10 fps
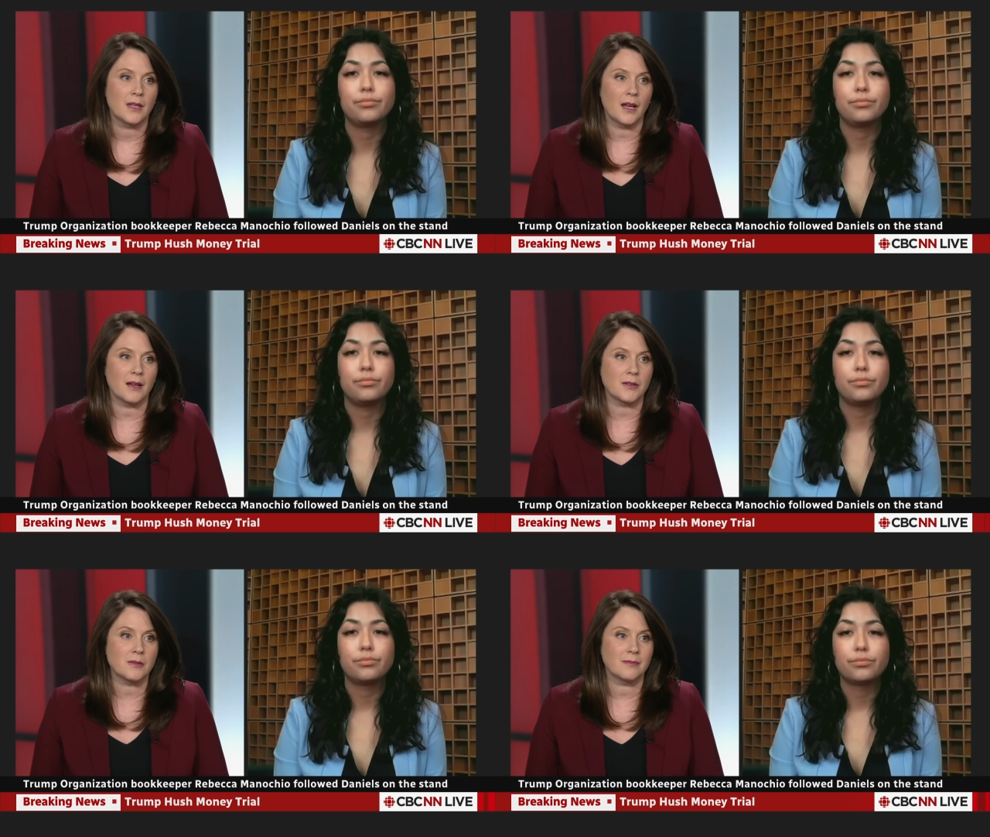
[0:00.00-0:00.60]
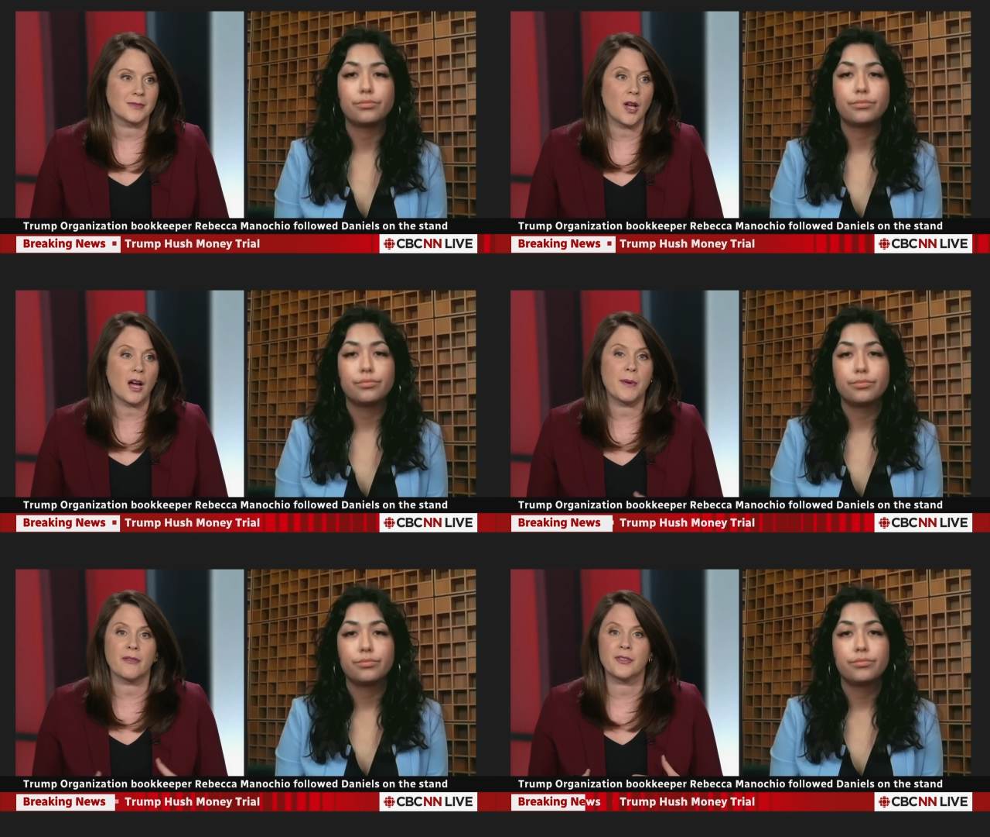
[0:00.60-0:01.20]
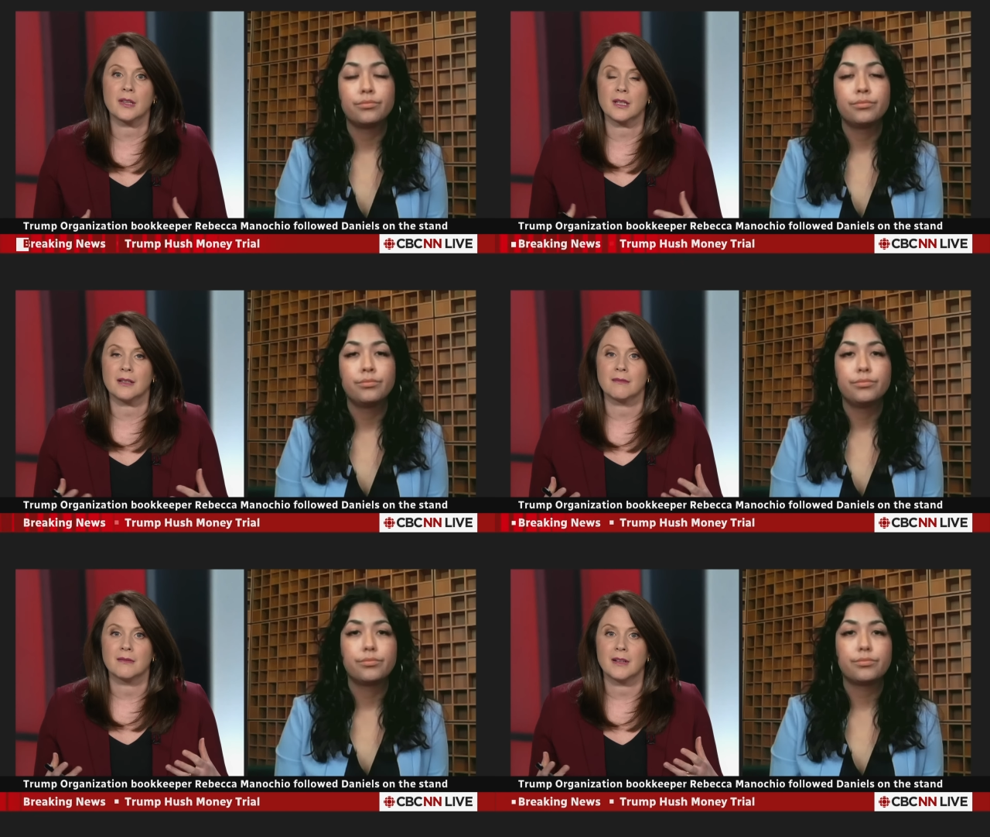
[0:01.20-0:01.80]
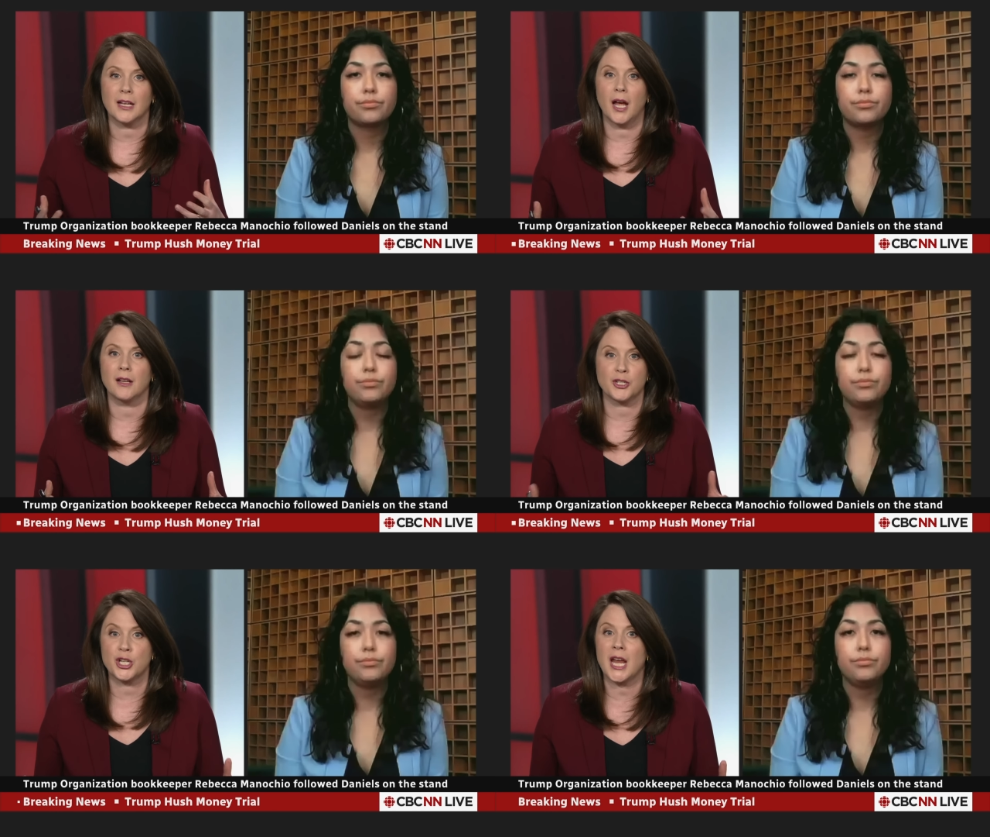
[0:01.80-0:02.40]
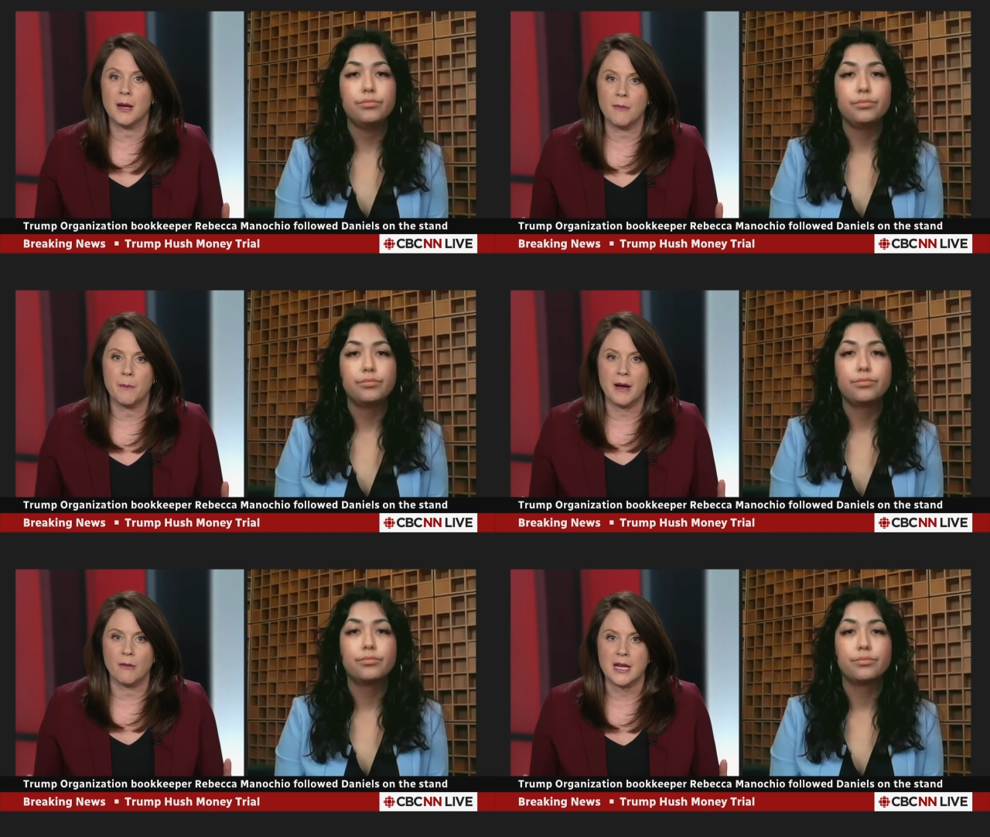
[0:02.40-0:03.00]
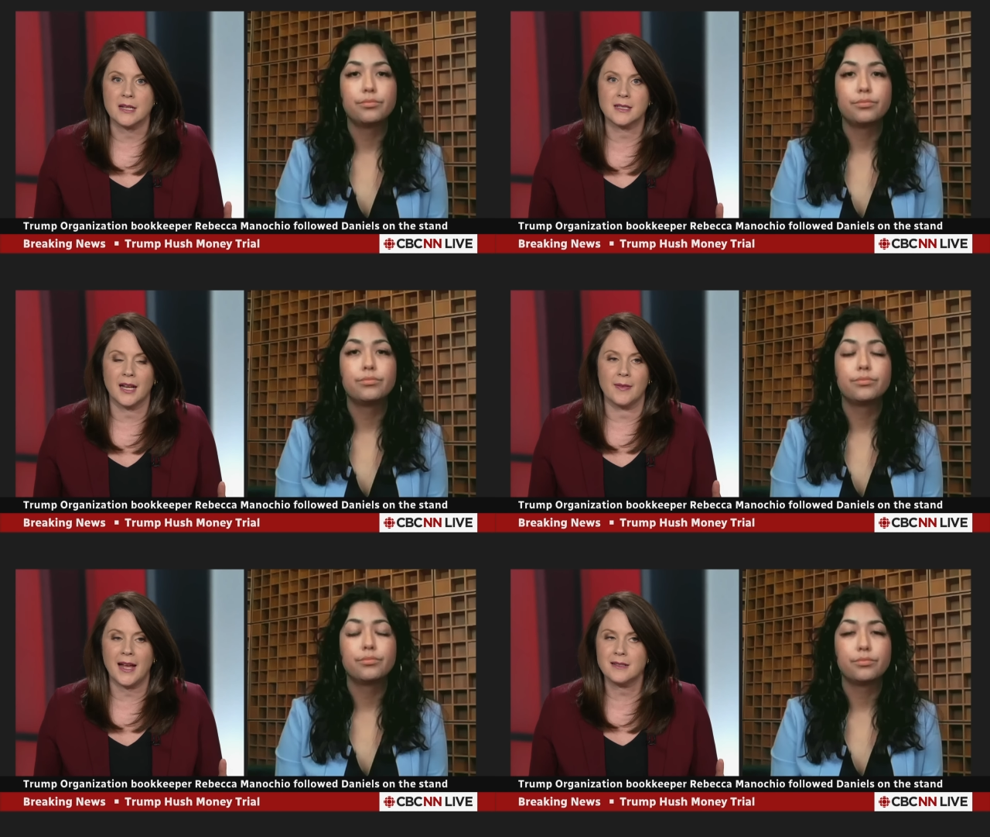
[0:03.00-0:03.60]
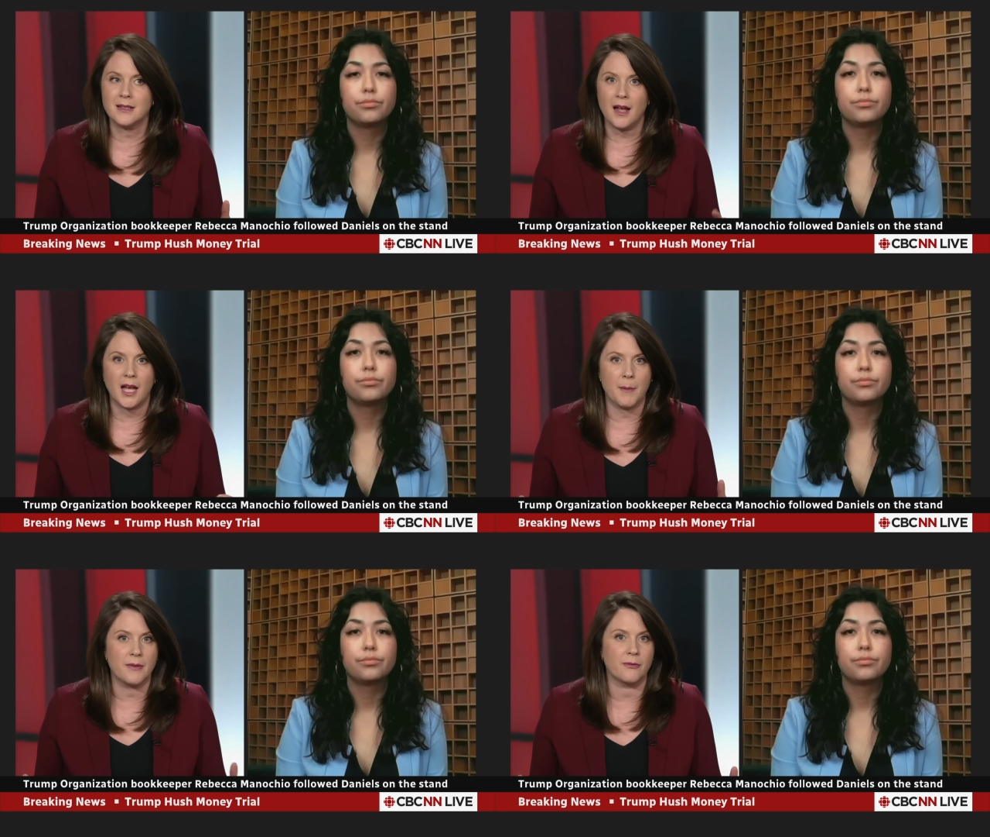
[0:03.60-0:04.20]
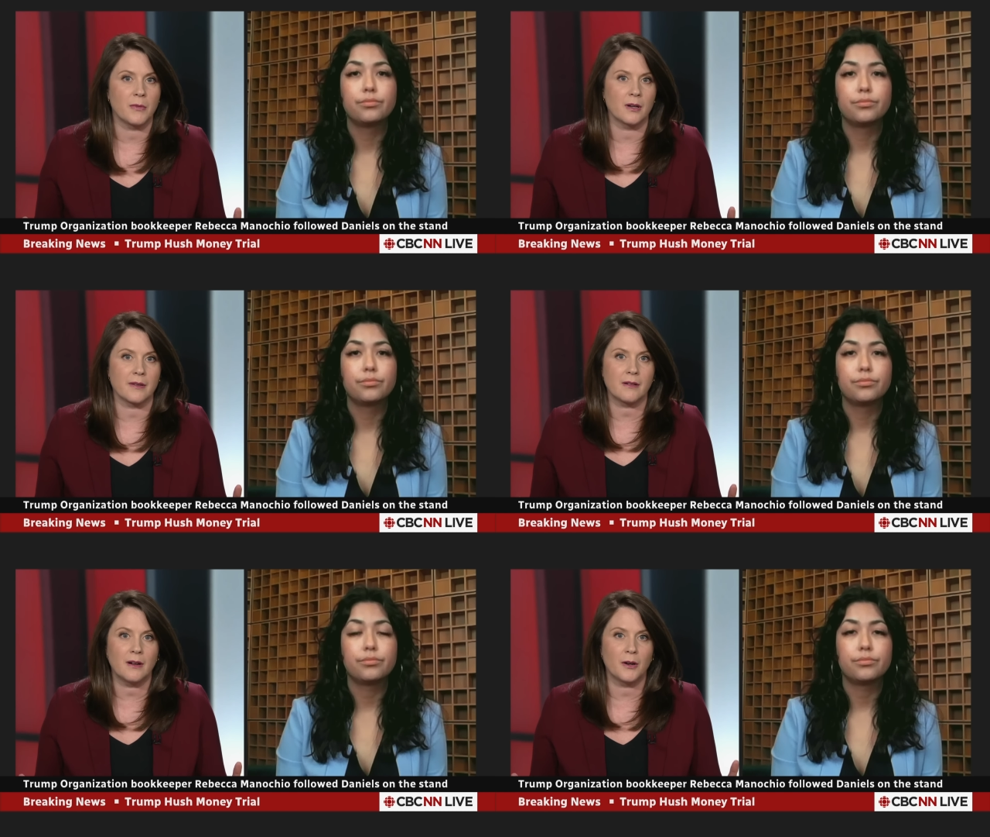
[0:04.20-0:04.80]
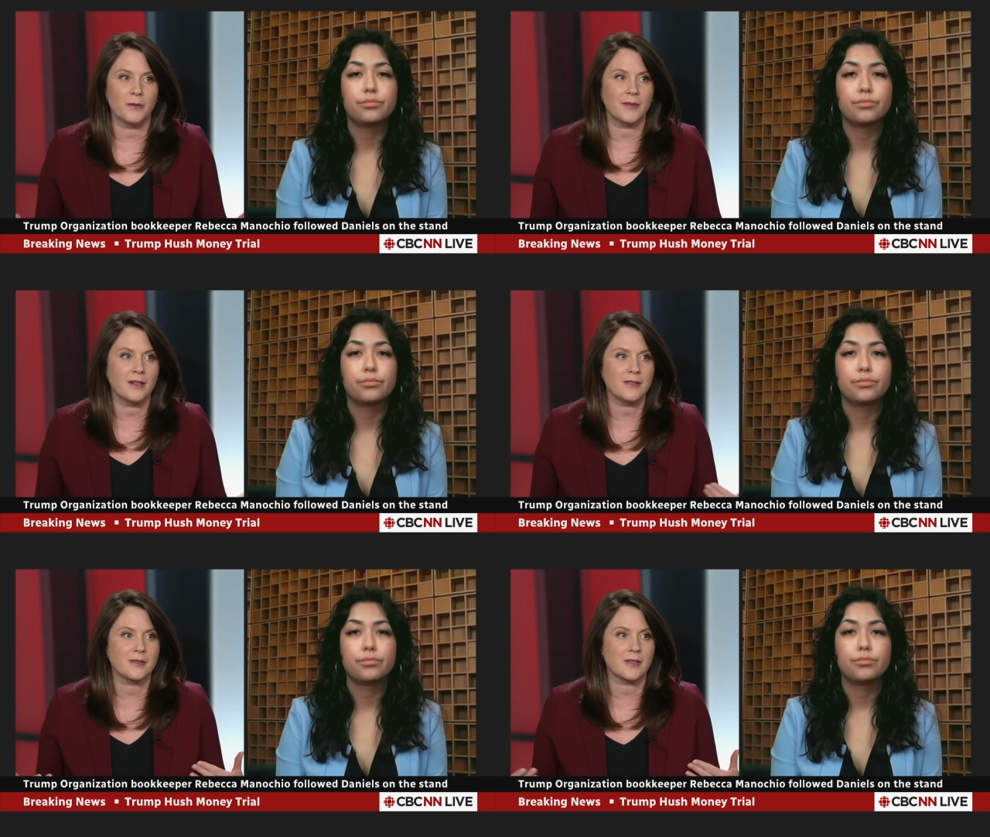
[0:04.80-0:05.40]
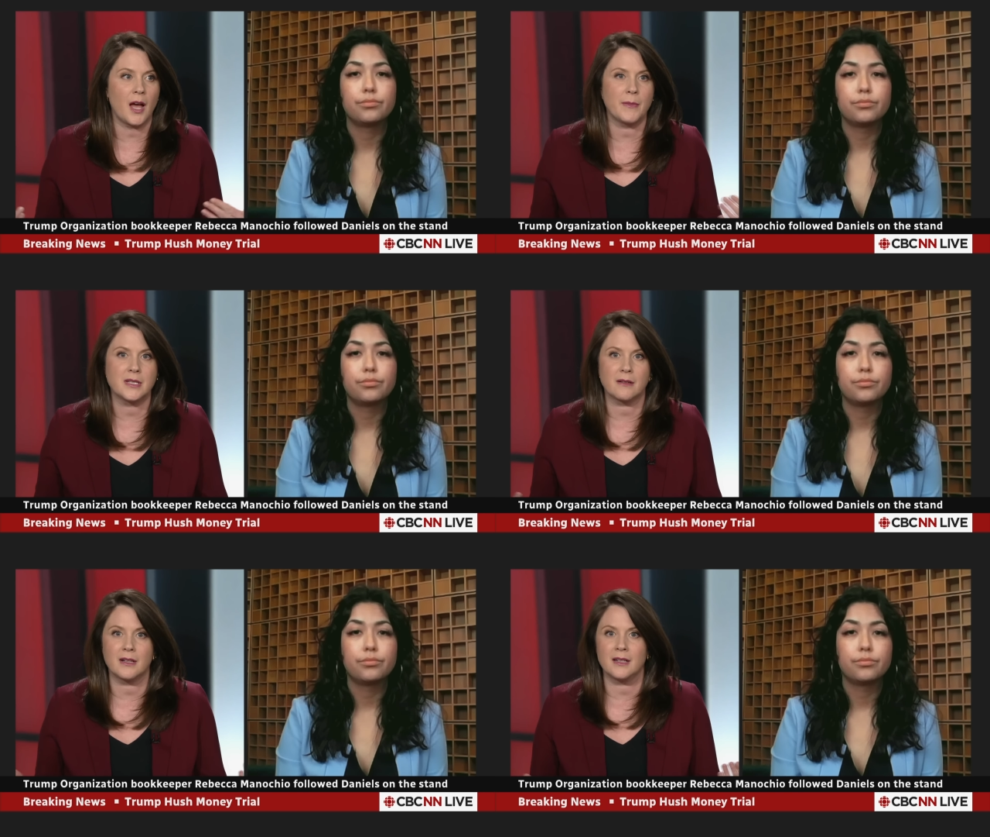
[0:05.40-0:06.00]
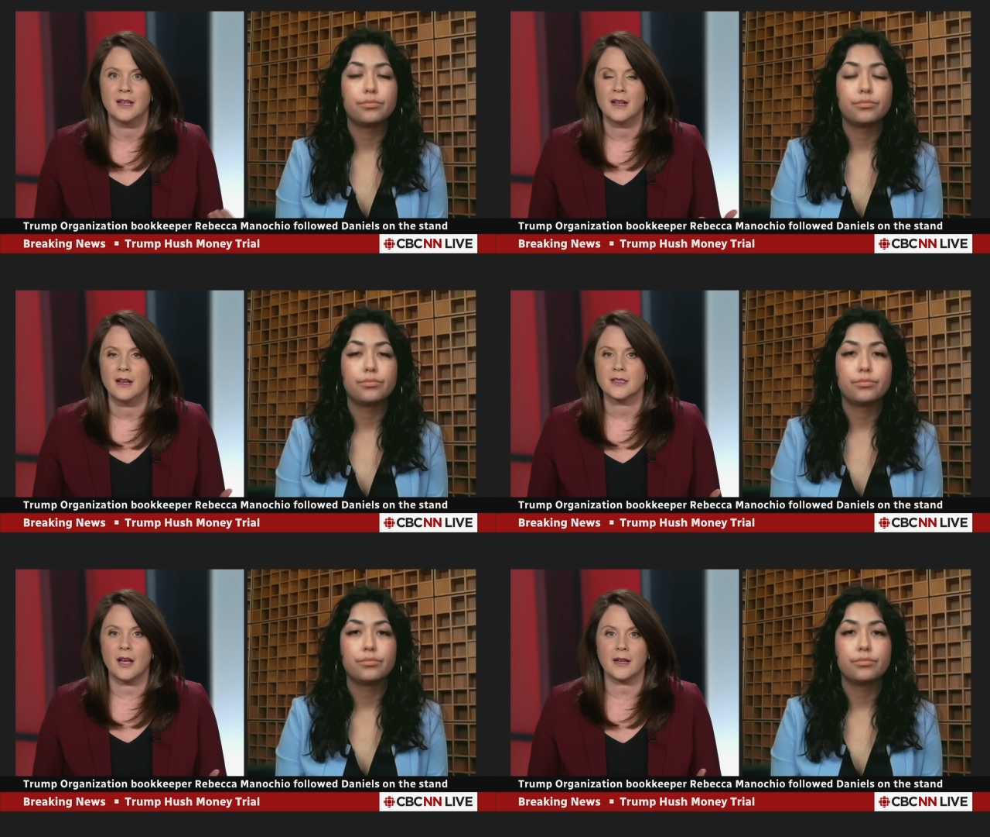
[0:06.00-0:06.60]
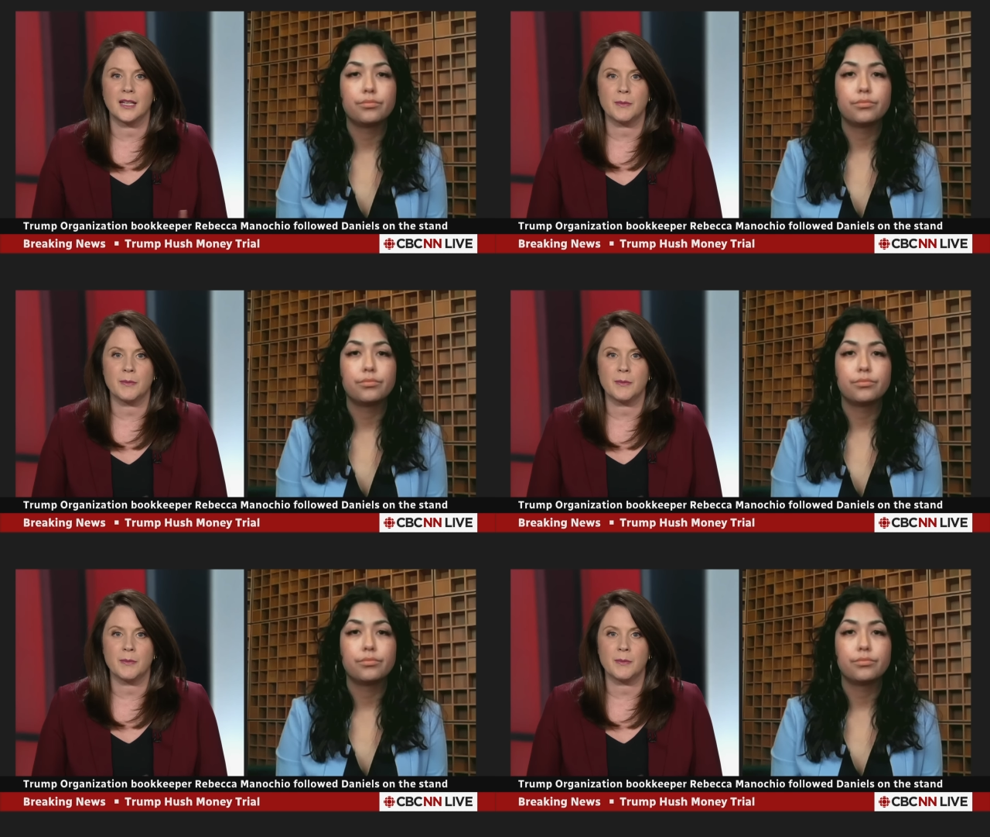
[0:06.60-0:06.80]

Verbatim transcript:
Speaker 1: uh, talk about feeling a, uh, uh, shame about it. Uh, that's not coming from her. There are there's commentary talking